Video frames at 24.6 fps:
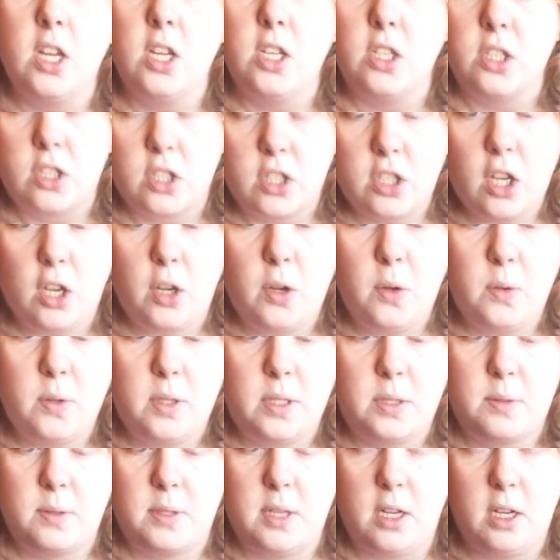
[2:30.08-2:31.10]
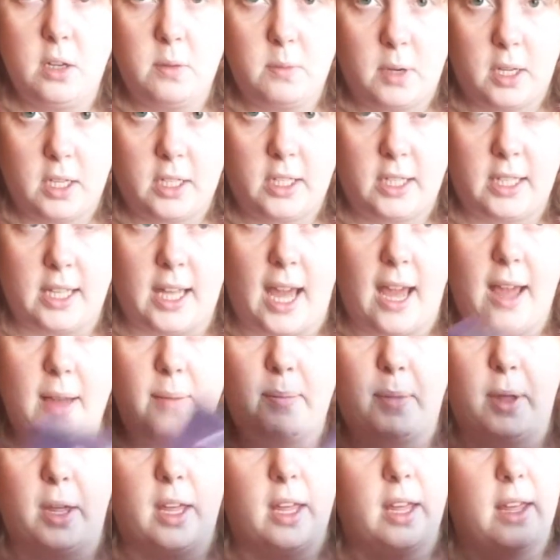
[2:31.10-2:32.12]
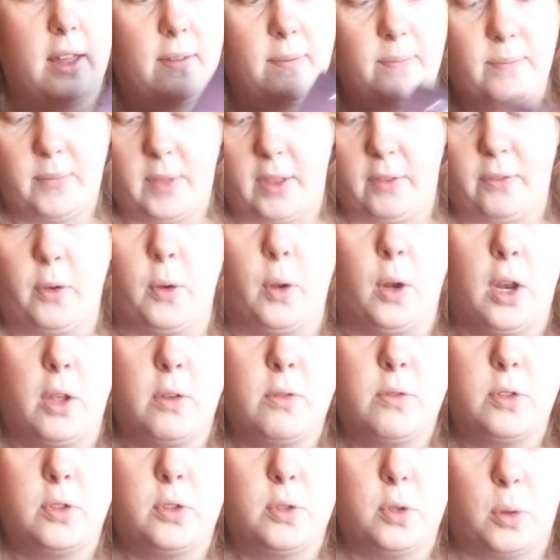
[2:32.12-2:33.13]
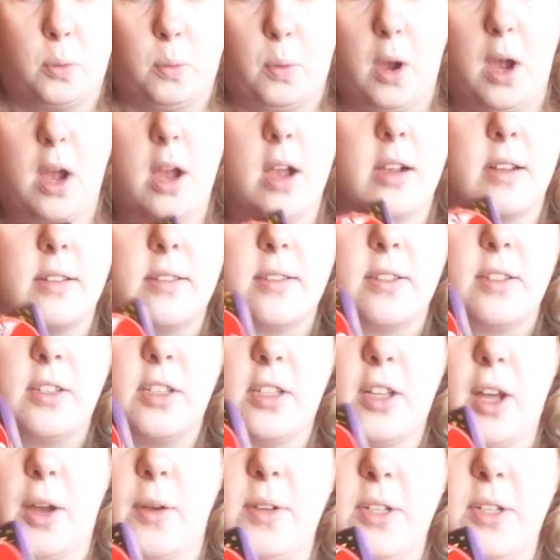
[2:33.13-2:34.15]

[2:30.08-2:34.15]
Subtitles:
So this was the only one I could get, but if you're local to a works, go and